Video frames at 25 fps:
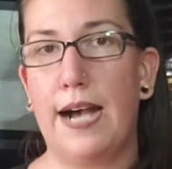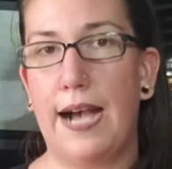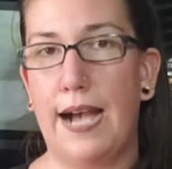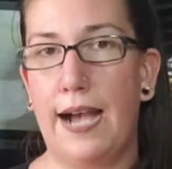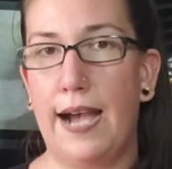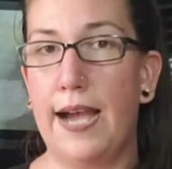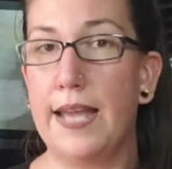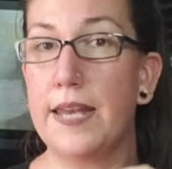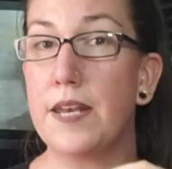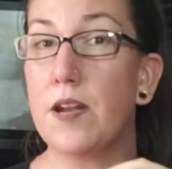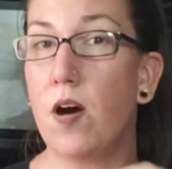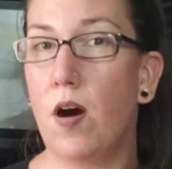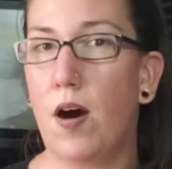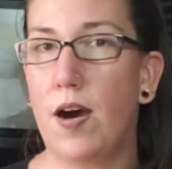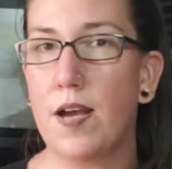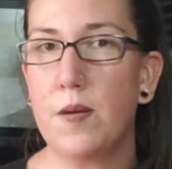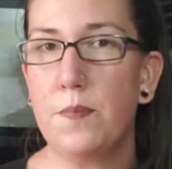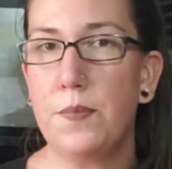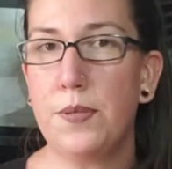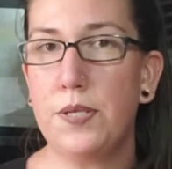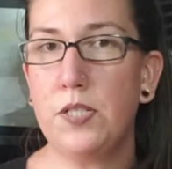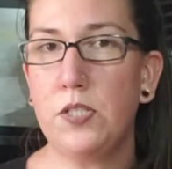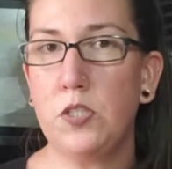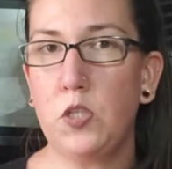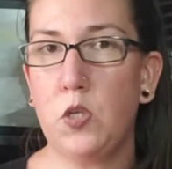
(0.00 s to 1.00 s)
On
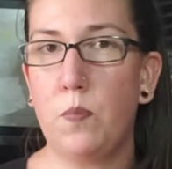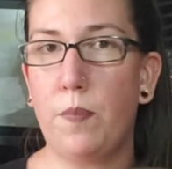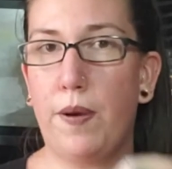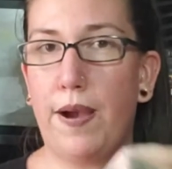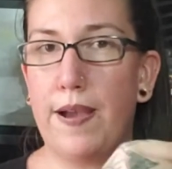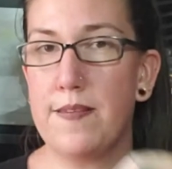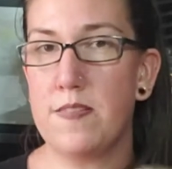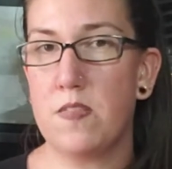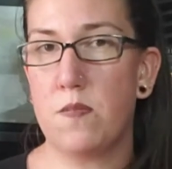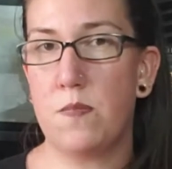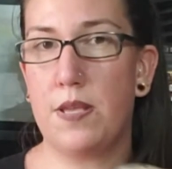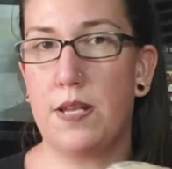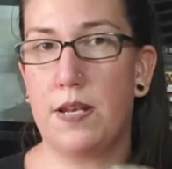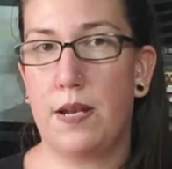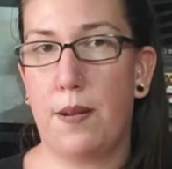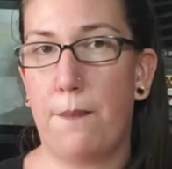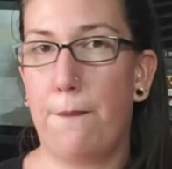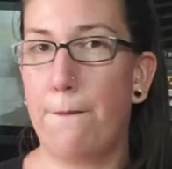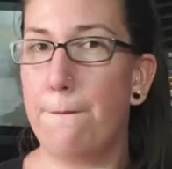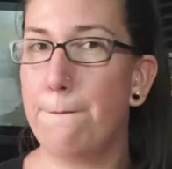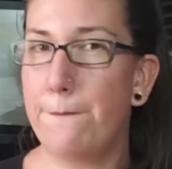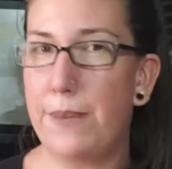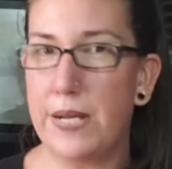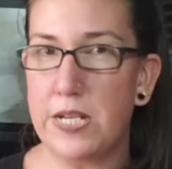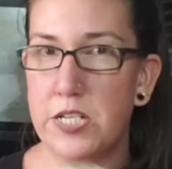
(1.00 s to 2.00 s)
Audible, you buy them in
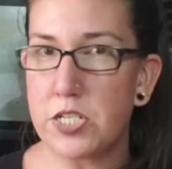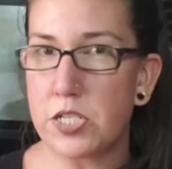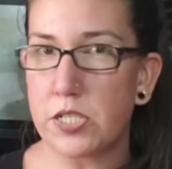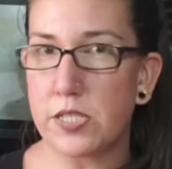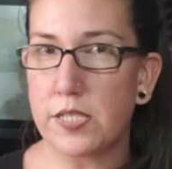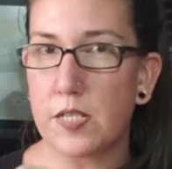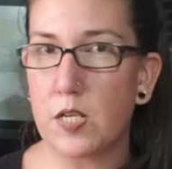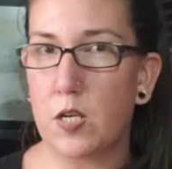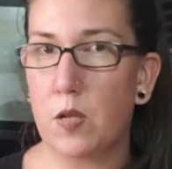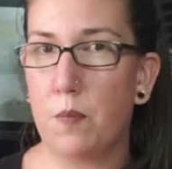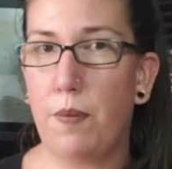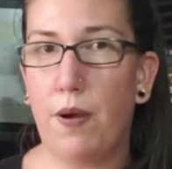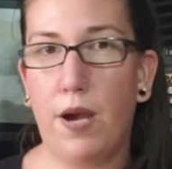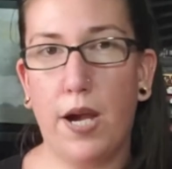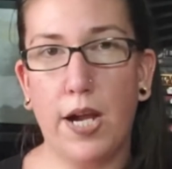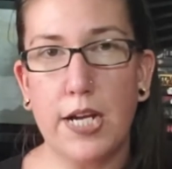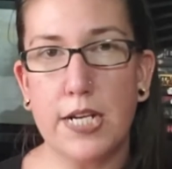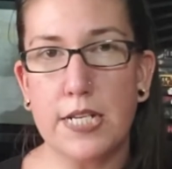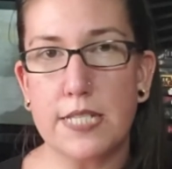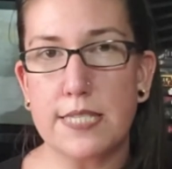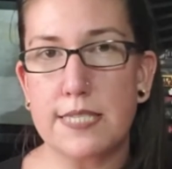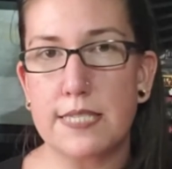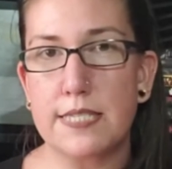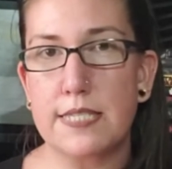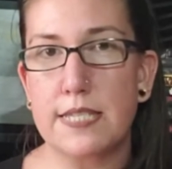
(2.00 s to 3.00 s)
a bunch of little
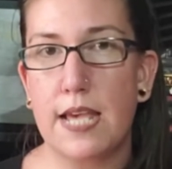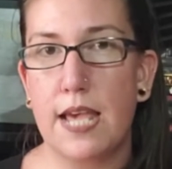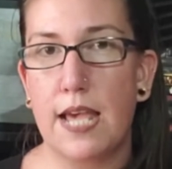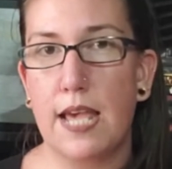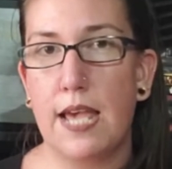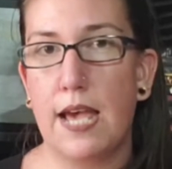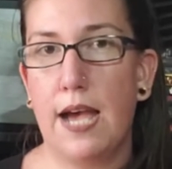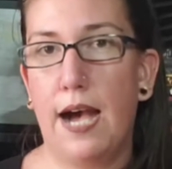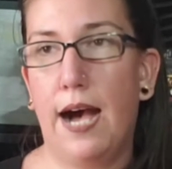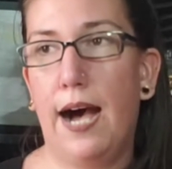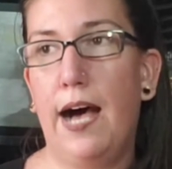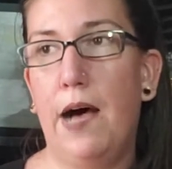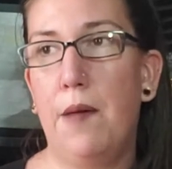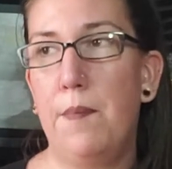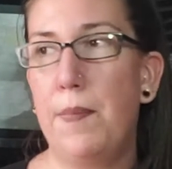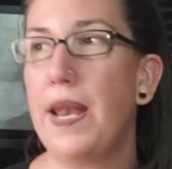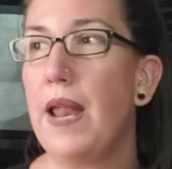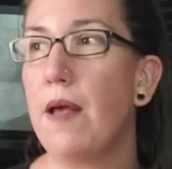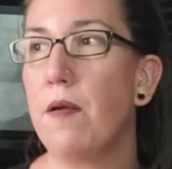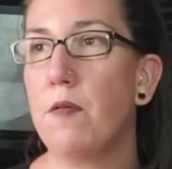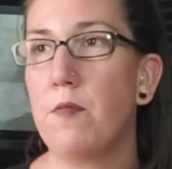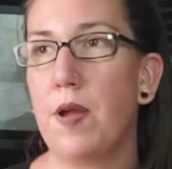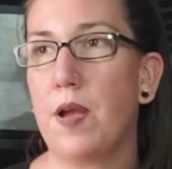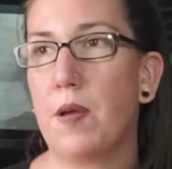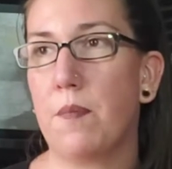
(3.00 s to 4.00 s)
parts, and
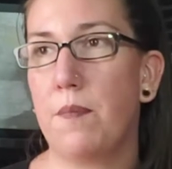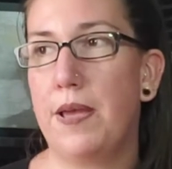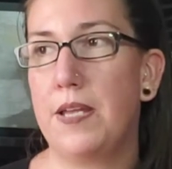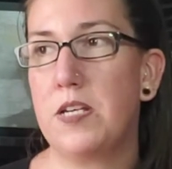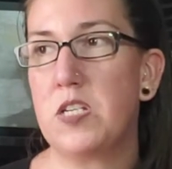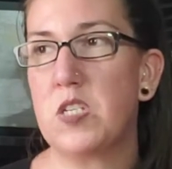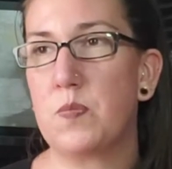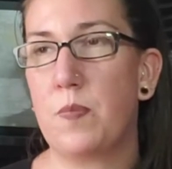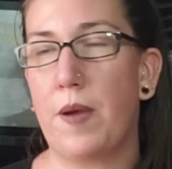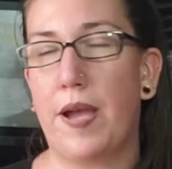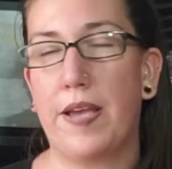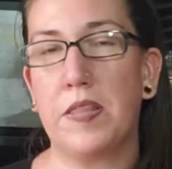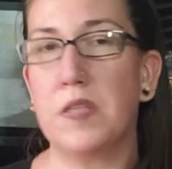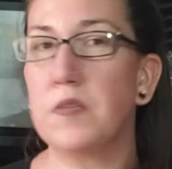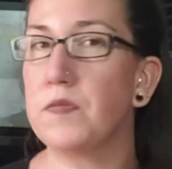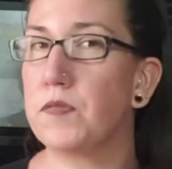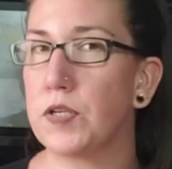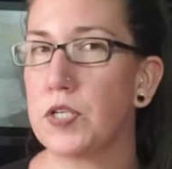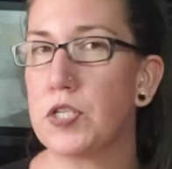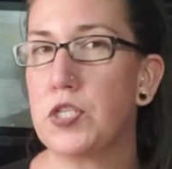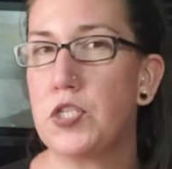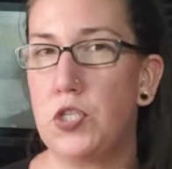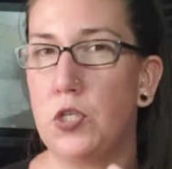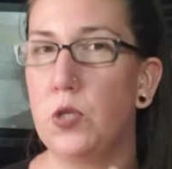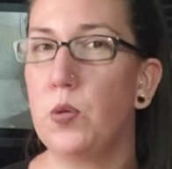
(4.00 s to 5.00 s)
I would recommend just buying the
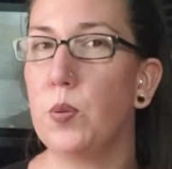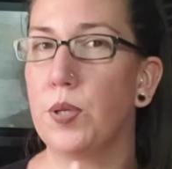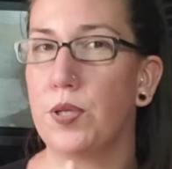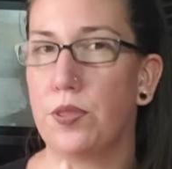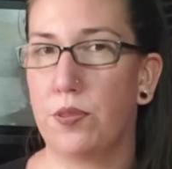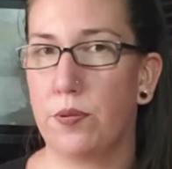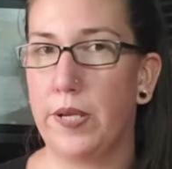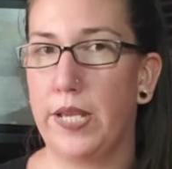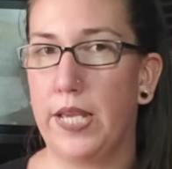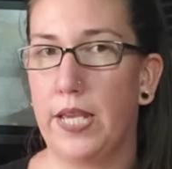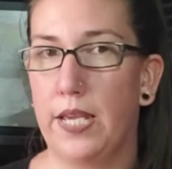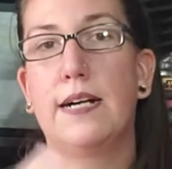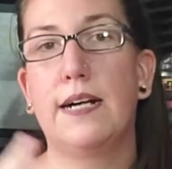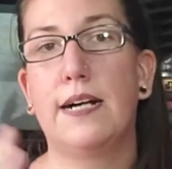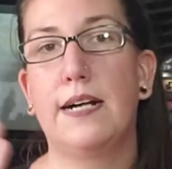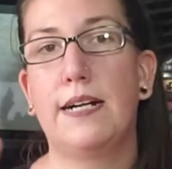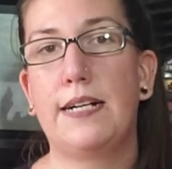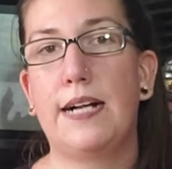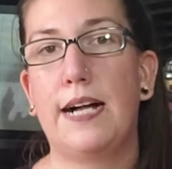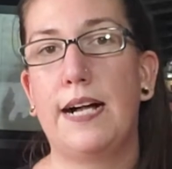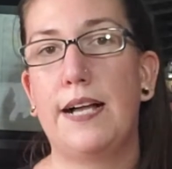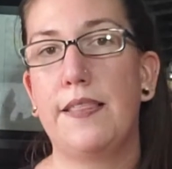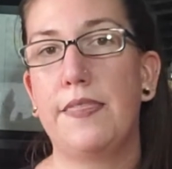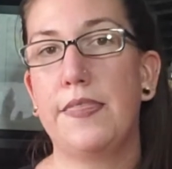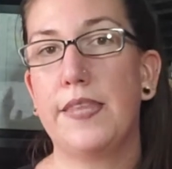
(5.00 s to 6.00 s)
first 2 or 3.
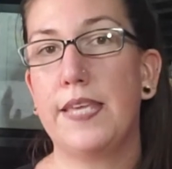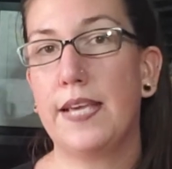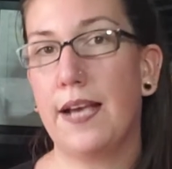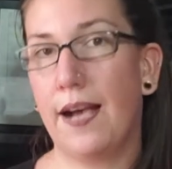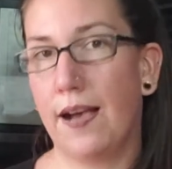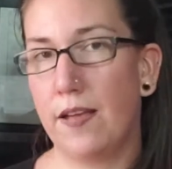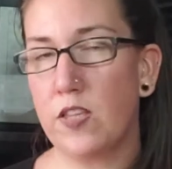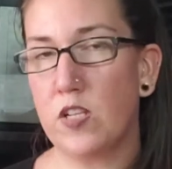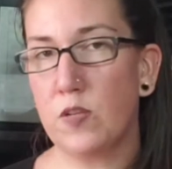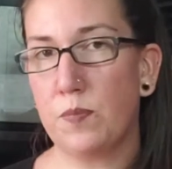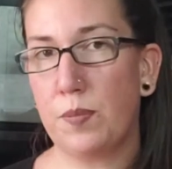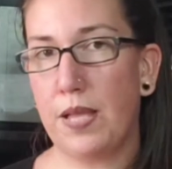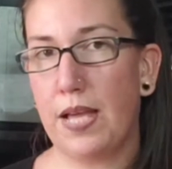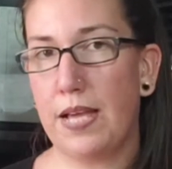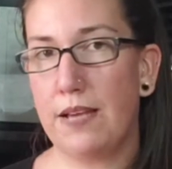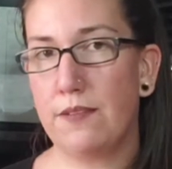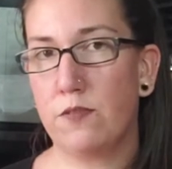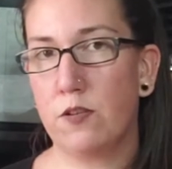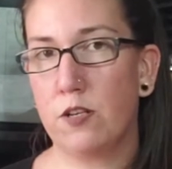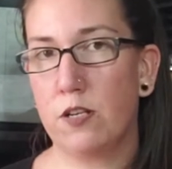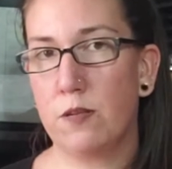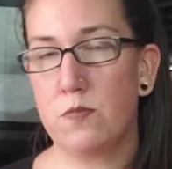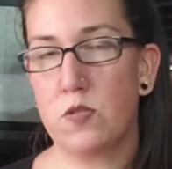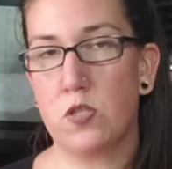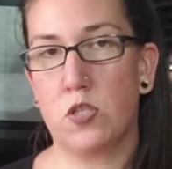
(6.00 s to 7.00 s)
On the other
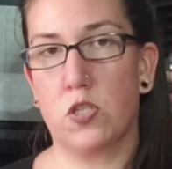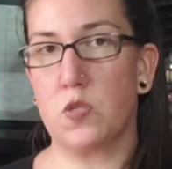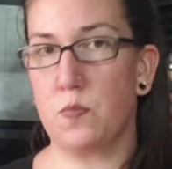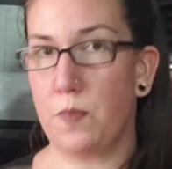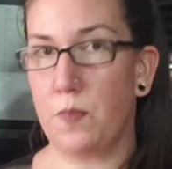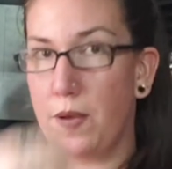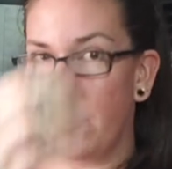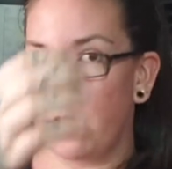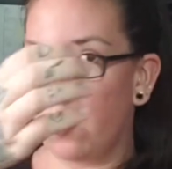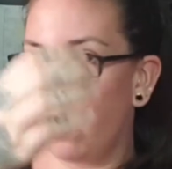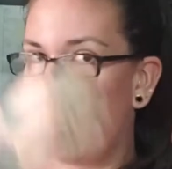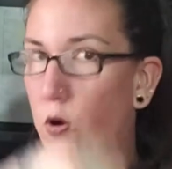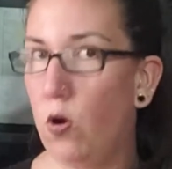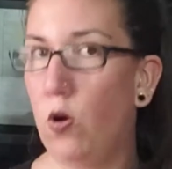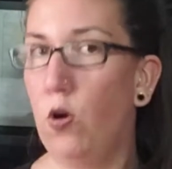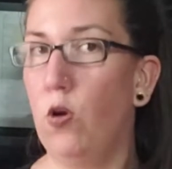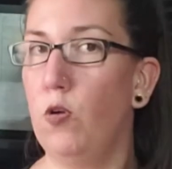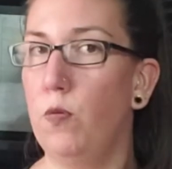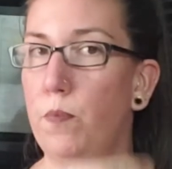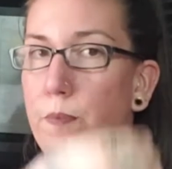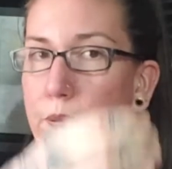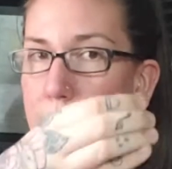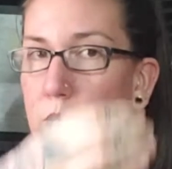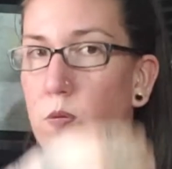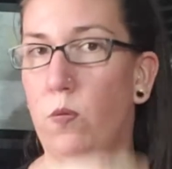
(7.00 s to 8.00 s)
platforms, you'll just buy the whole
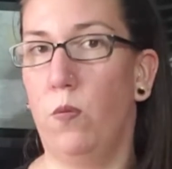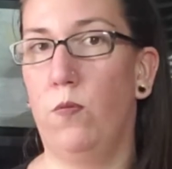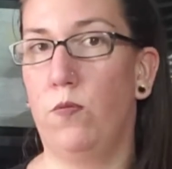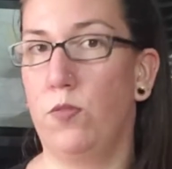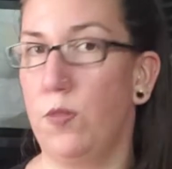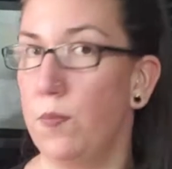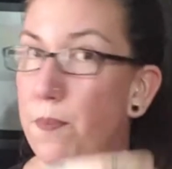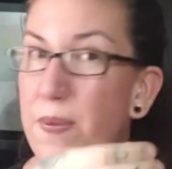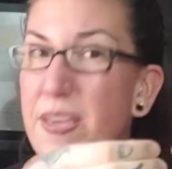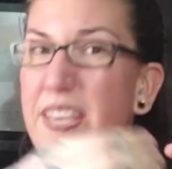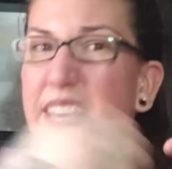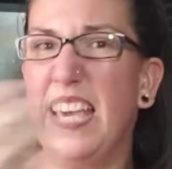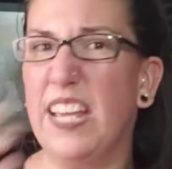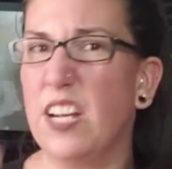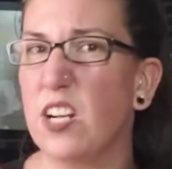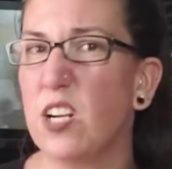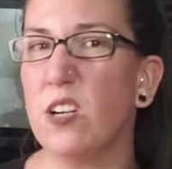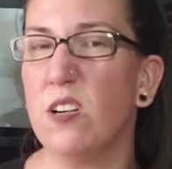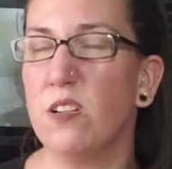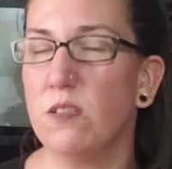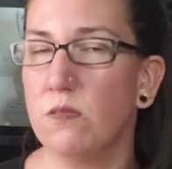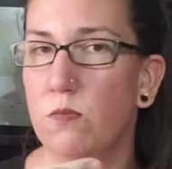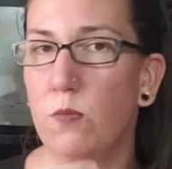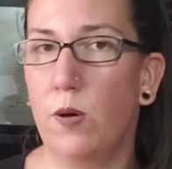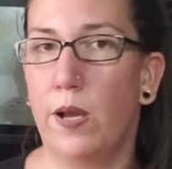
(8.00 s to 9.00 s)
big
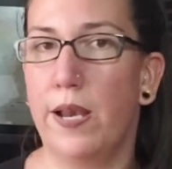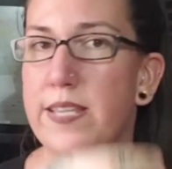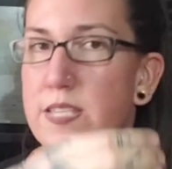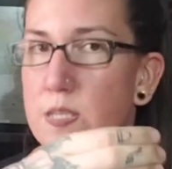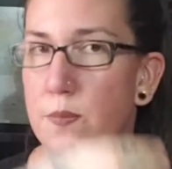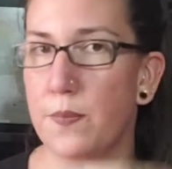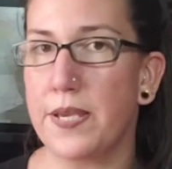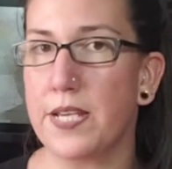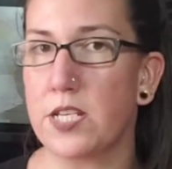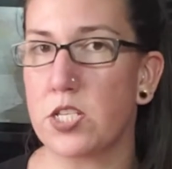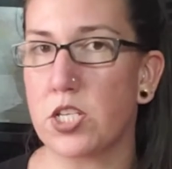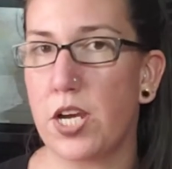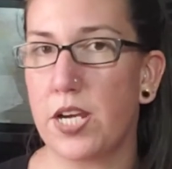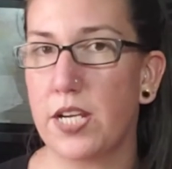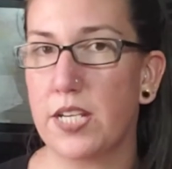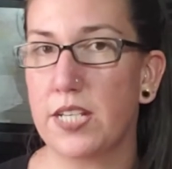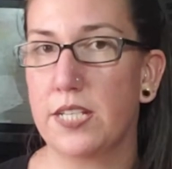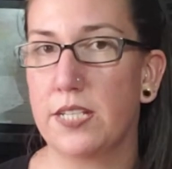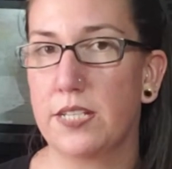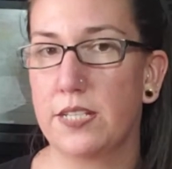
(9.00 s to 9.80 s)
beginner one is a big chunk.